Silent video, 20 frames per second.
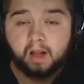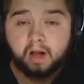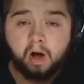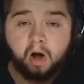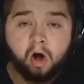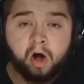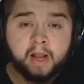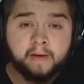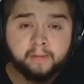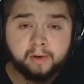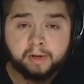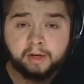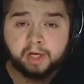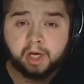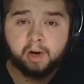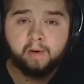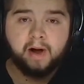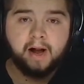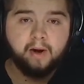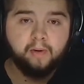I am going to
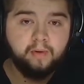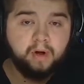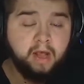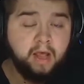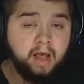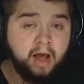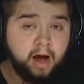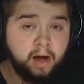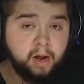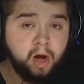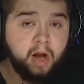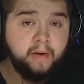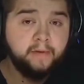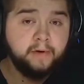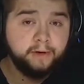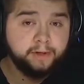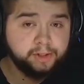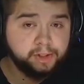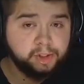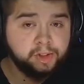go out and I'm
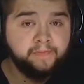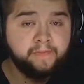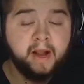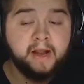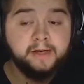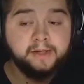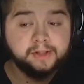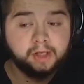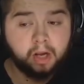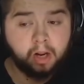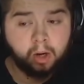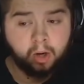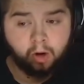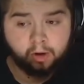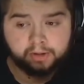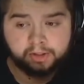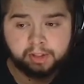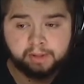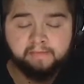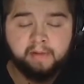going to spend a
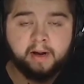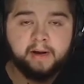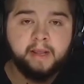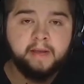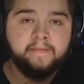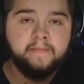lot of money